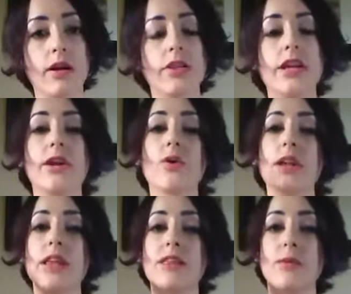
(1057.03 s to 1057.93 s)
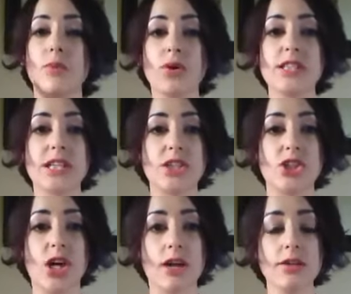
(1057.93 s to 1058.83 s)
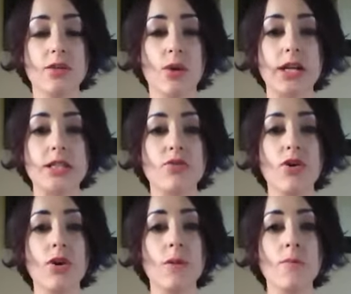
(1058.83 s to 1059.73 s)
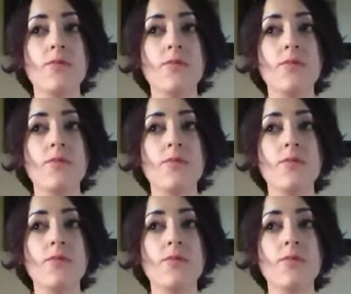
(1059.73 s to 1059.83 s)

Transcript: The degree that the moon is conjunct when it's full,